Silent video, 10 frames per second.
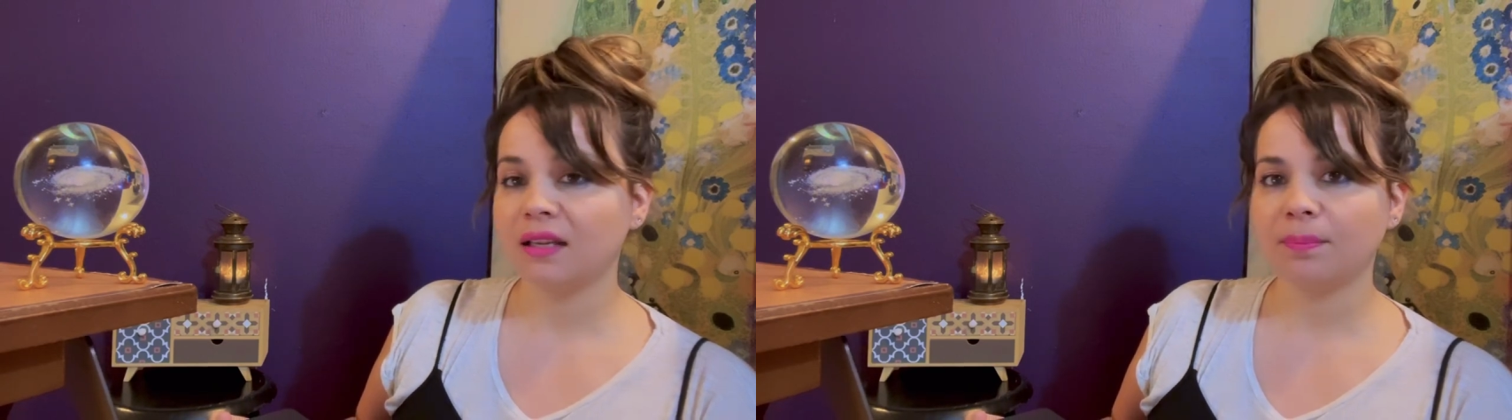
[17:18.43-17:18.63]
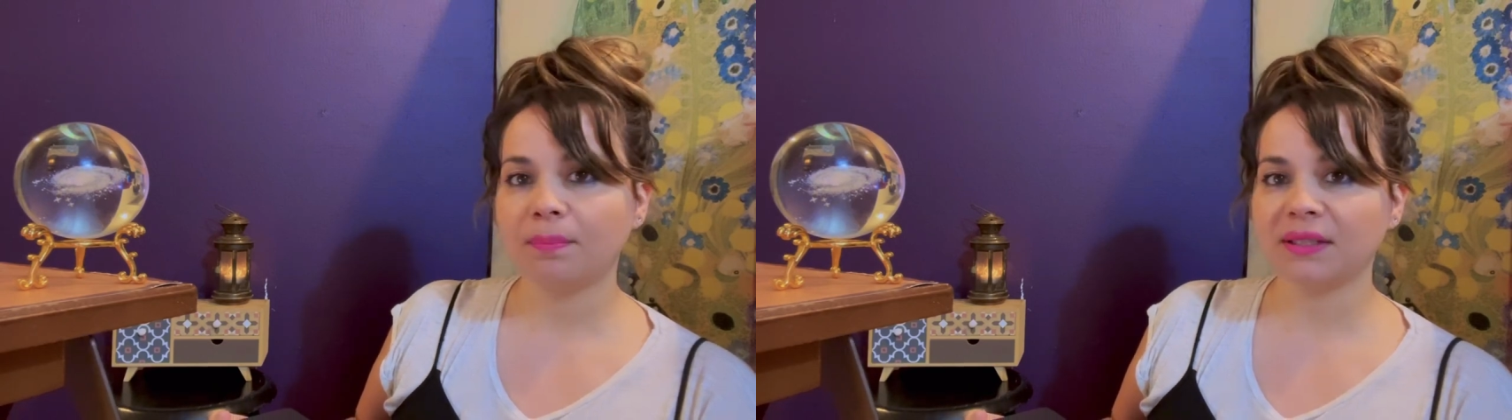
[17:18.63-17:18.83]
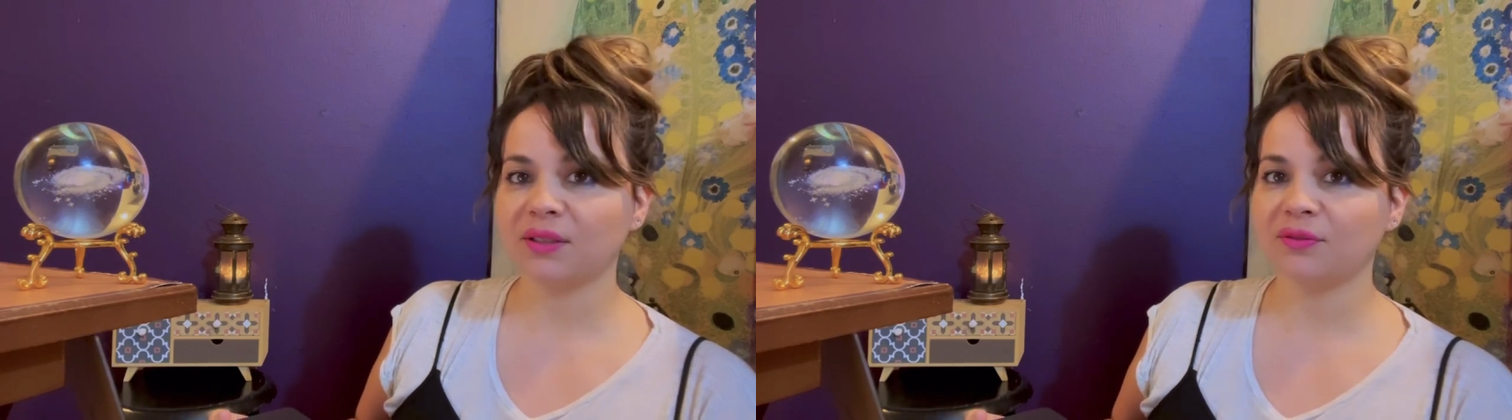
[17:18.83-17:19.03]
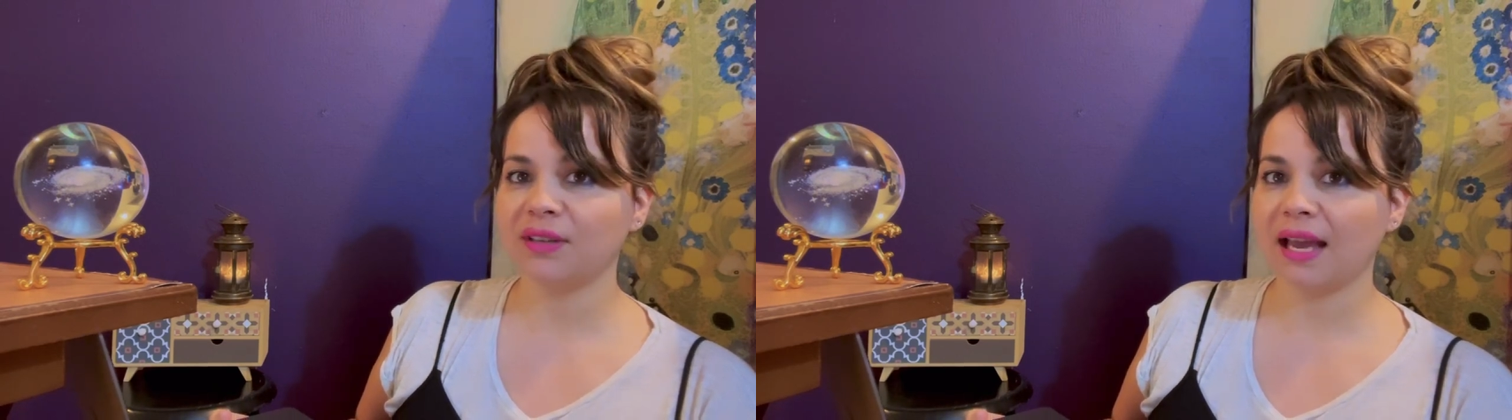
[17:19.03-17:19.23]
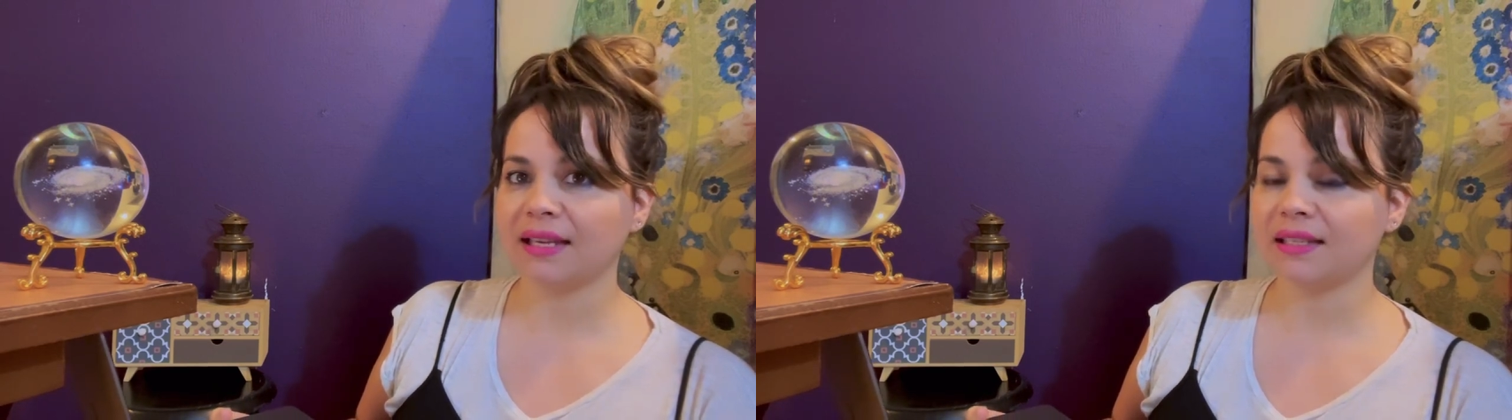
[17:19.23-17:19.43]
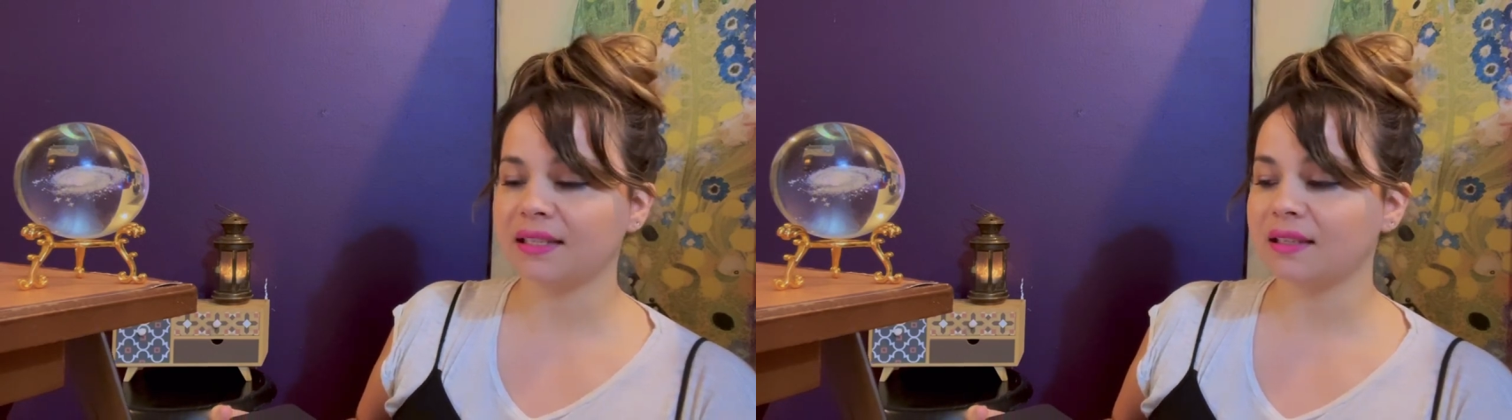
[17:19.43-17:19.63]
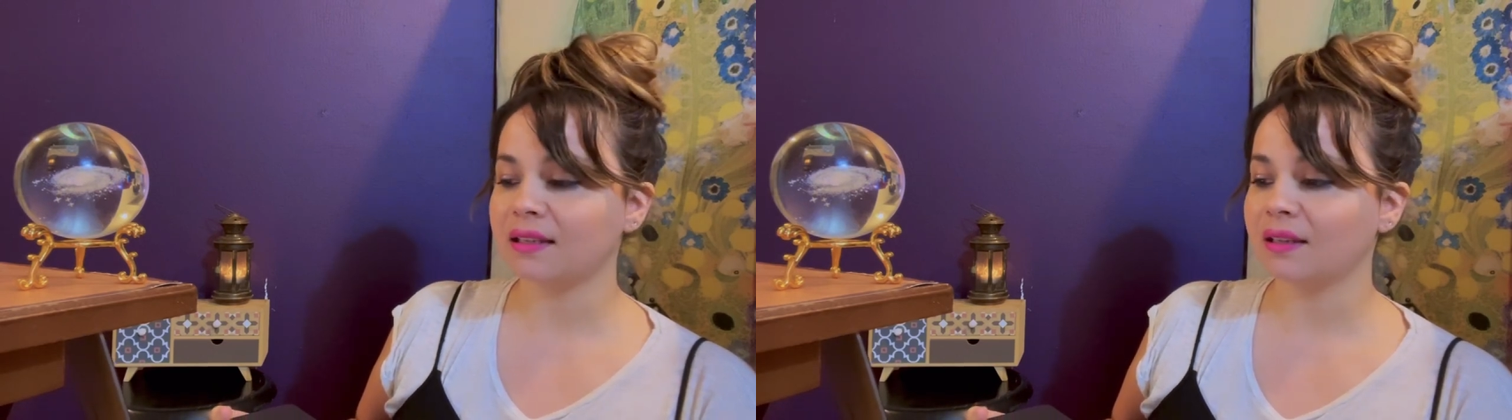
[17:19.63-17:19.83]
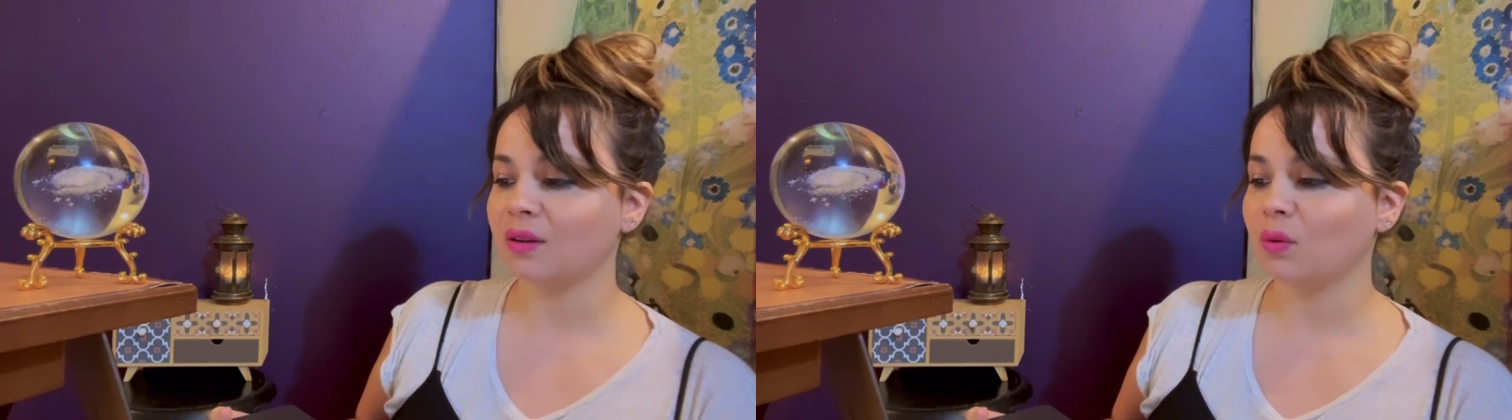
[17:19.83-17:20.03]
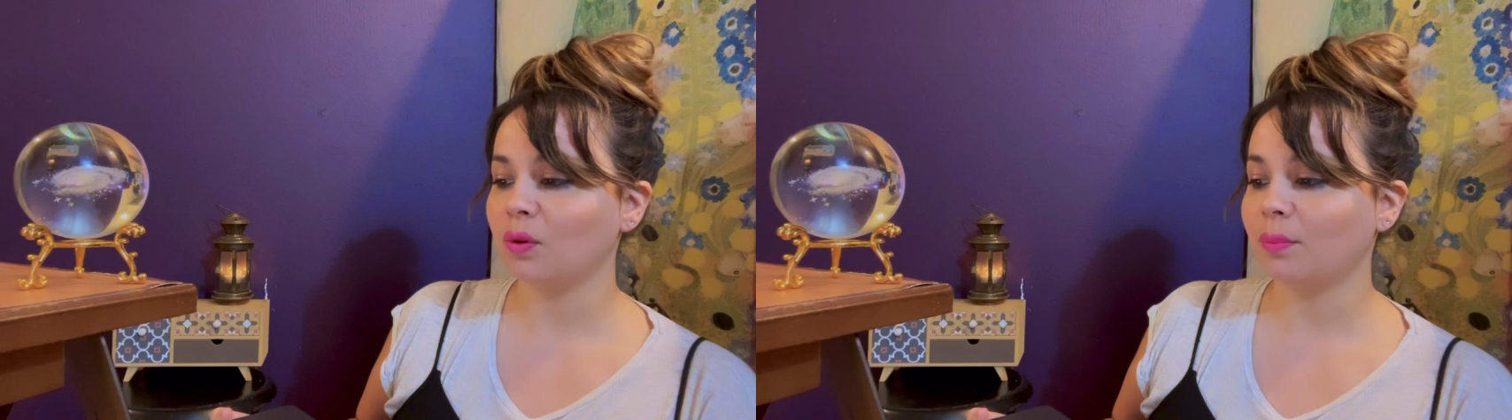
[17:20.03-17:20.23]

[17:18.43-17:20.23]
but of night were